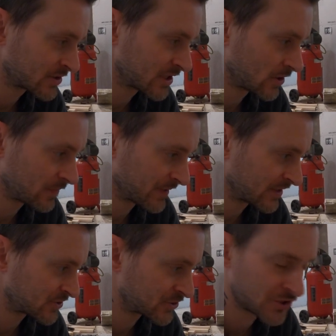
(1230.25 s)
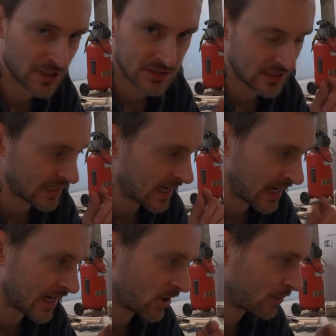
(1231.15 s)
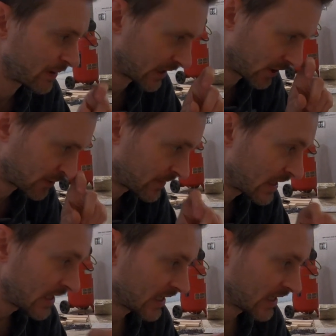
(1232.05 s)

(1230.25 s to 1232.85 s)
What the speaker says: So it's just a hair bigger.